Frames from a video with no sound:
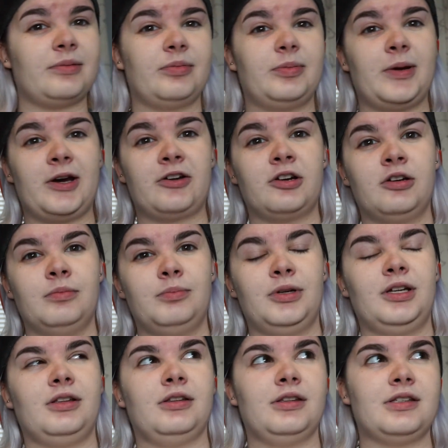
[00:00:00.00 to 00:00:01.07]
of powder,
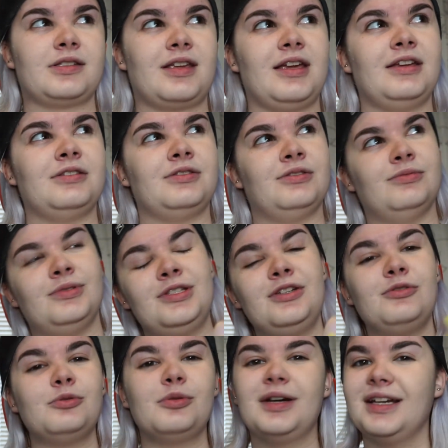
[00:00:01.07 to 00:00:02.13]
but in this case you do.